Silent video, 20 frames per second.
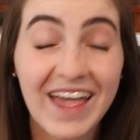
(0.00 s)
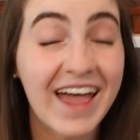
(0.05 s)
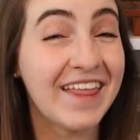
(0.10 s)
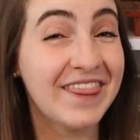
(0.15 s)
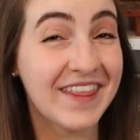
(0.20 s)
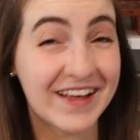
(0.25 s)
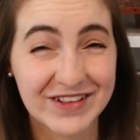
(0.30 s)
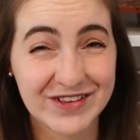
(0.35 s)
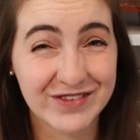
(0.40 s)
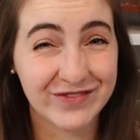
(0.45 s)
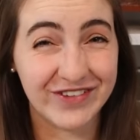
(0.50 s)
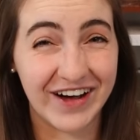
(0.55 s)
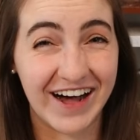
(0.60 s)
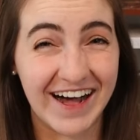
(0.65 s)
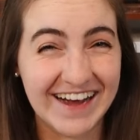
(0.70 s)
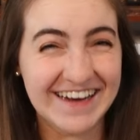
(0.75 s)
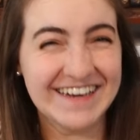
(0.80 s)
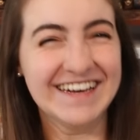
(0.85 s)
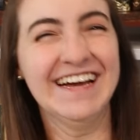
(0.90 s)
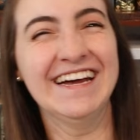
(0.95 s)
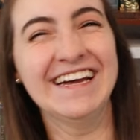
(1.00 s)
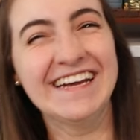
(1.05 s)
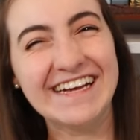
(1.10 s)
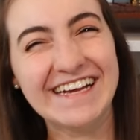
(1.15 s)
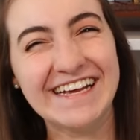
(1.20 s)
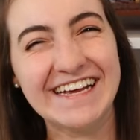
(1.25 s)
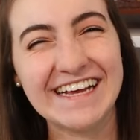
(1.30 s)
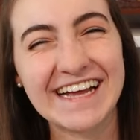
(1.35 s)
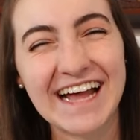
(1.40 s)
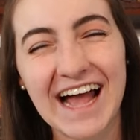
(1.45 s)
And that's fine.
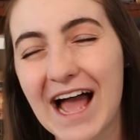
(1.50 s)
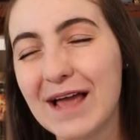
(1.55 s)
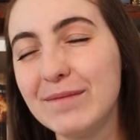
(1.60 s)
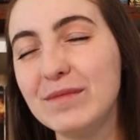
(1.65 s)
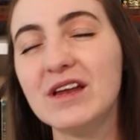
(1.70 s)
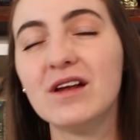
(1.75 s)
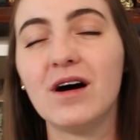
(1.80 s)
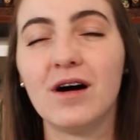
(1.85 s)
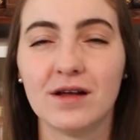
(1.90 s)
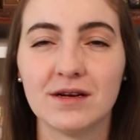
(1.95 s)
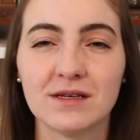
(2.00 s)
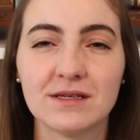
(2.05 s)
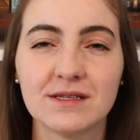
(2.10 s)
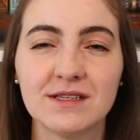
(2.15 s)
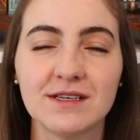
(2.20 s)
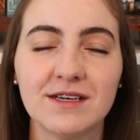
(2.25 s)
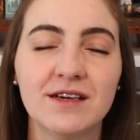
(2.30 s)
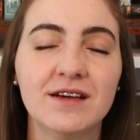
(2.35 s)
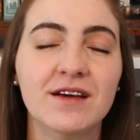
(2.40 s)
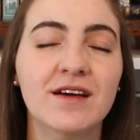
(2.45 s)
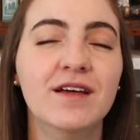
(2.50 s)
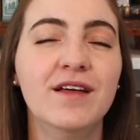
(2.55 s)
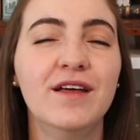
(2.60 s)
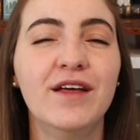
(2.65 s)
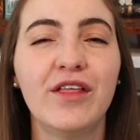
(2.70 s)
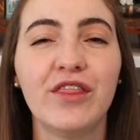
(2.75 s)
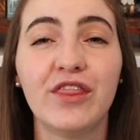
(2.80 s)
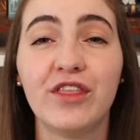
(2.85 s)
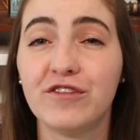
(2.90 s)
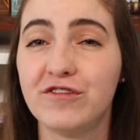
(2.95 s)
I mean, honestly,
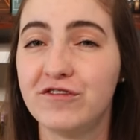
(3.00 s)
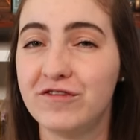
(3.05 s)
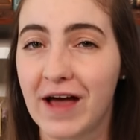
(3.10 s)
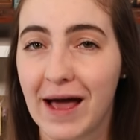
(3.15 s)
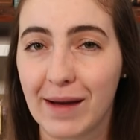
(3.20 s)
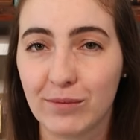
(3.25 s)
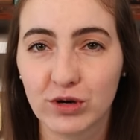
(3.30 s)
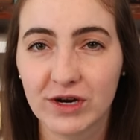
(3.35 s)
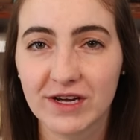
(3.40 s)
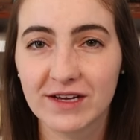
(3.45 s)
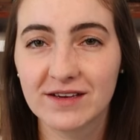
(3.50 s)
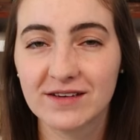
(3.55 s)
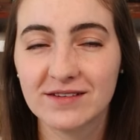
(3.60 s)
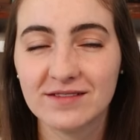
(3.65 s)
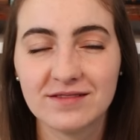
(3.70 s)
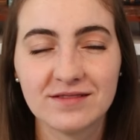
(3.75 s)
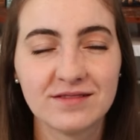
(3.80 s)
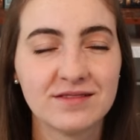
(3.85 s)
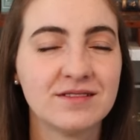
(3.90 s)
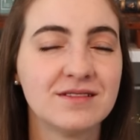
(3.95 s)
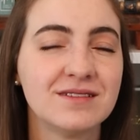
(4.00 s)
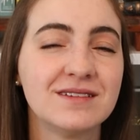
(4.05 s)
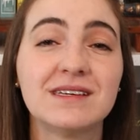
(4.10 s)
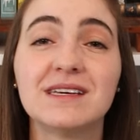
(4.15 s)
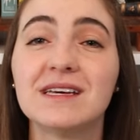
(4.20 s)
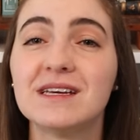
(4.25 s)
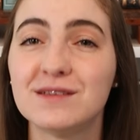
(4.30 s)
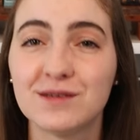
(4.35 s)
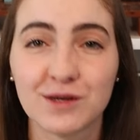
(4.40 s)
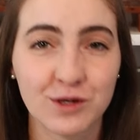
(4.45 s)
the fabric
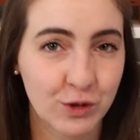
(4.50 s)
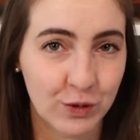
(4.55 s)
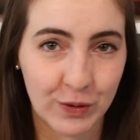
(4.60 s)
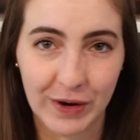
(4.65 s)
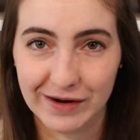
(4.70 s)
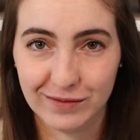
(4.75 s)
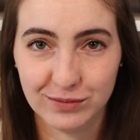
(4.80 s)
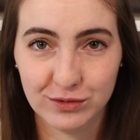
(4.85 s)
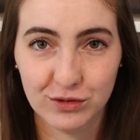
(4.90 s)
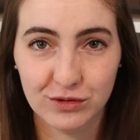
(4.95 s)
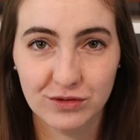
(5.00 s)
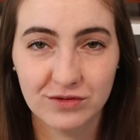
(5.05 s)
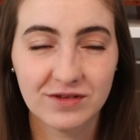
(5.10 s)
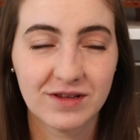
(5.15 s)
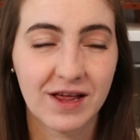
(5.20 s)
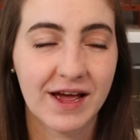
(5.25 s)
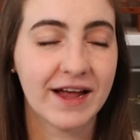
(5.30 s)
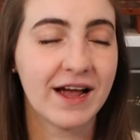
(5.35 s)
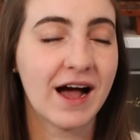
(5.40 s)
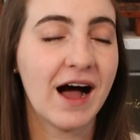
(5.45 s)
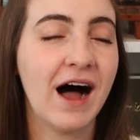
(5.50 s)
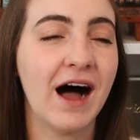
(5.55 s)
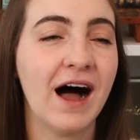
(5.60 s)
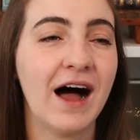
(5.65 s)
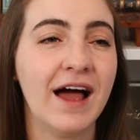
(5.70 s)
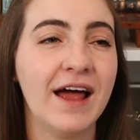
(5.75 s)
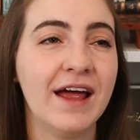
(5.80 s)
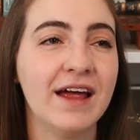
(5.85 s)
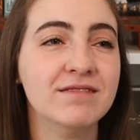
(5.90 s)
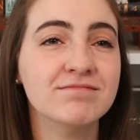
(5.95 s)
is incredible. Like,
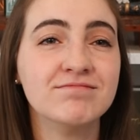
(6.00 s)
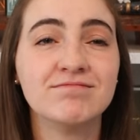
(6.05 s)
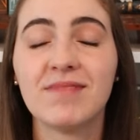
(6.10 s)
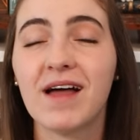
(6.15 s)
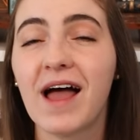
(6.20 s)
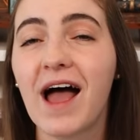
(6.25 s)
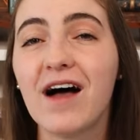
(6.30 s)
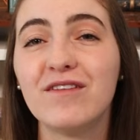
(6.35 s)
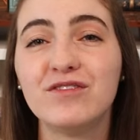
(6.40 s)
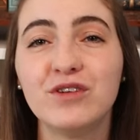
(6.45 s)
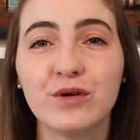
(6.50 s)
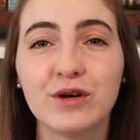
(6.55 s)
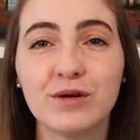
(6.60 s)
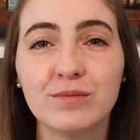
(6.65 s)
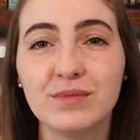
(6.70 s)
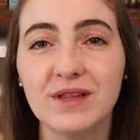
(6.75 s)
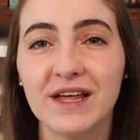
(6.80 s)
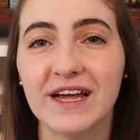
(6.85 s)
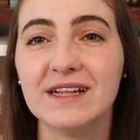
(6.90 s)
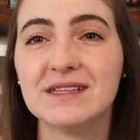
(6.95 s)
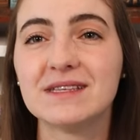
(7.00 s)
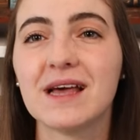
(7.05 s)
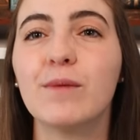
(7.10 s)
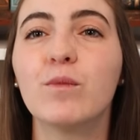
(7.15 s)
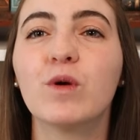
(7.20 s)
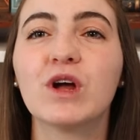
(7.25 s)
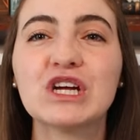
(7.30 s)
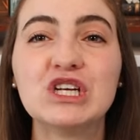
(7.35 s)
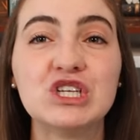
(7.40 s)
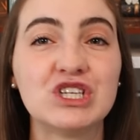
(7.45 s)
I have no complaints. I'm
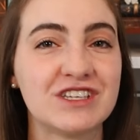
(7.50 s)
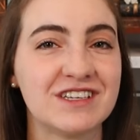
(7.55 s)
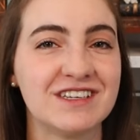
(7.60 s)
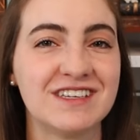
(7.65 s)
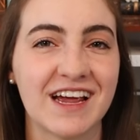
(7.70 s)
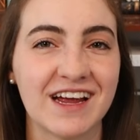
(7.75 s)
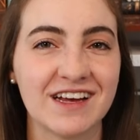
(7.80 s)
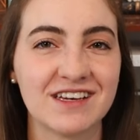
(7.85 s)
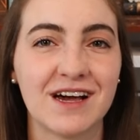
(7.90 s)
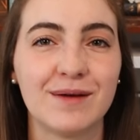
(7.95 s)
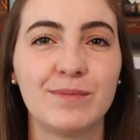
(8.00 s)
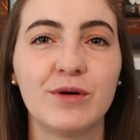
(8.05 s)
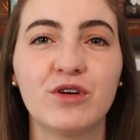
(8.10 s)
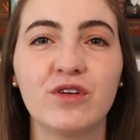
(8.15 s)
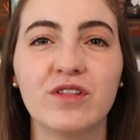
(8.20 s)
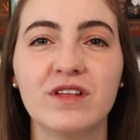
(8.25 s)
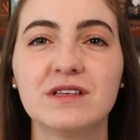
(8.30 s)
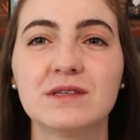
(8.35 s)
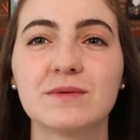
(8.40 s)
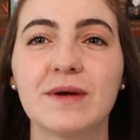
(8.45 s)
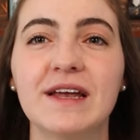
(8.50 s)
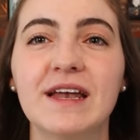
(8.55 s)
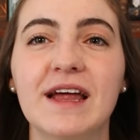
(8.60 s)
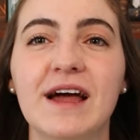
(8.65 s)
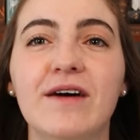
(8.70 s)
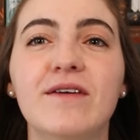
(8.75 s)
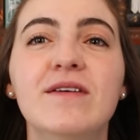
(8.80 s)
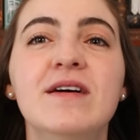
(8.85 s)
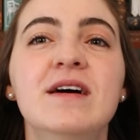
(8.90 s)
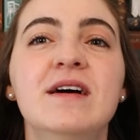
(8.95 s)
wearing just a tank top under this right
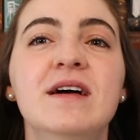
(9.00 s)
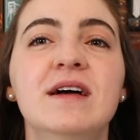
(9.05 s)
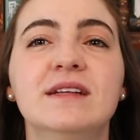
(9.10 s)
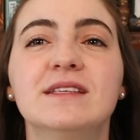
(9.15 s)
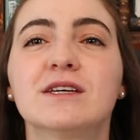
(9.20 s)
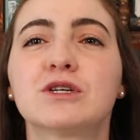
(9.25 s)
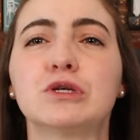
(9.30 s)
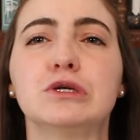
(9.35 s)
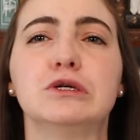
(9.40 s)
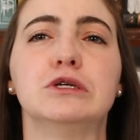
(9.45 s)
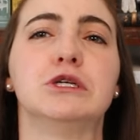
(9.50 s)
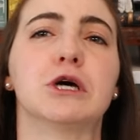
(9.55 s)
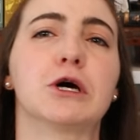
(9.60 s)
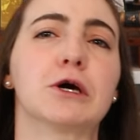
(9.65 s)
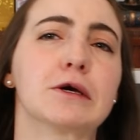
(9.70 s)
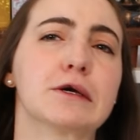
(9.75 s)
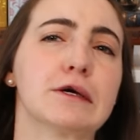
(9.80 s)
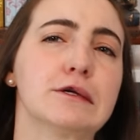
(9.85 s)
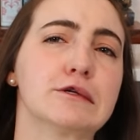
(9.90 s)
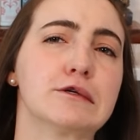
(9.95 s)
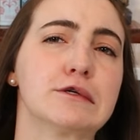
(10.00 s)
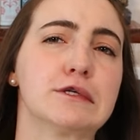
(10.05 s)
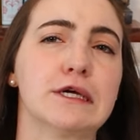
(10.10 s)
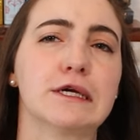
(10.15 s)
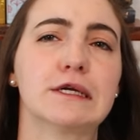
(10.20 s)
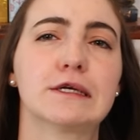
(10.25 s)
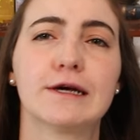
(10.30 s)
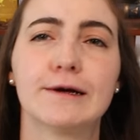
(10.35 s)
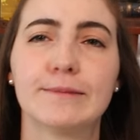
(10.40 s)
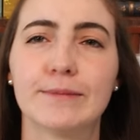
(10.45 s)
now. It's actually a dark colored
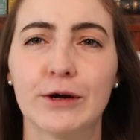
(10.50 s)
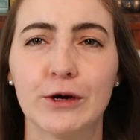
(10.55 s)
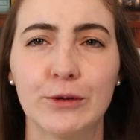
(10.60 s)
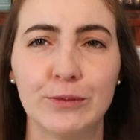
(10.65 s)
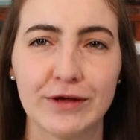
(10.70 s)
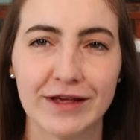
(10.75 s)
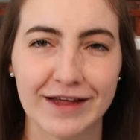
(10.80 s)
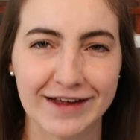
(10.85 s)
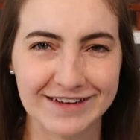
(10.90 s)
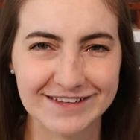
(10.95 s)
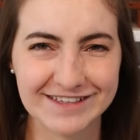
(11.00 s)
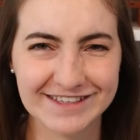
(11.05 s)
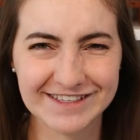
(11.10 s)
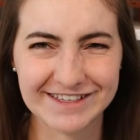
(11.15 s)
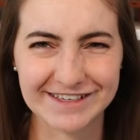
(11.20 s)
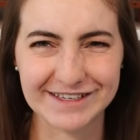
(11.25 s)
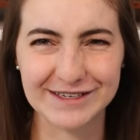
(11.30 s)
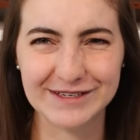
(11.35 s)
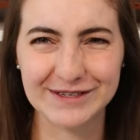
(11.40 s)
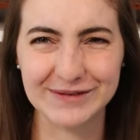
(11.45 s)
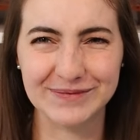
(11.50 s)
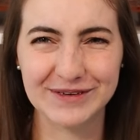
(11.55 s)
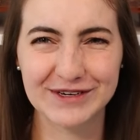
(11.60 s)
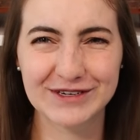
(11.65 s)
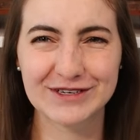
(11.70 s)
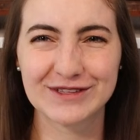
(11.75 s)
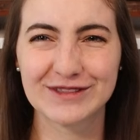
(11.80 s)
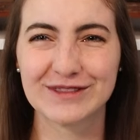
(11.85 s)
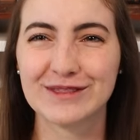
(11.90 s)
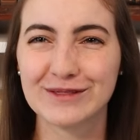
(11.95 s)
tank top. I hope you can't see too
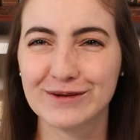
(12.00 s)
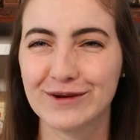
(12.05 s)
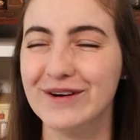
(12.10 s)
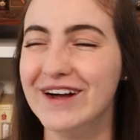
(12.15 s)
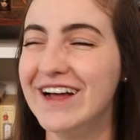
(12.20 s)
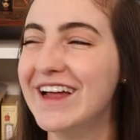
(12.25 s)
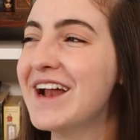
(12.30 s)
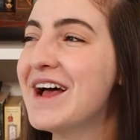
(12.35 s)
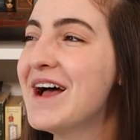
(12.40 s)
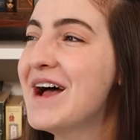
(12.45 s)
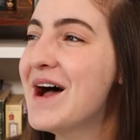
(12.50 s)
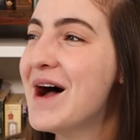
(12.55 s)
much through it.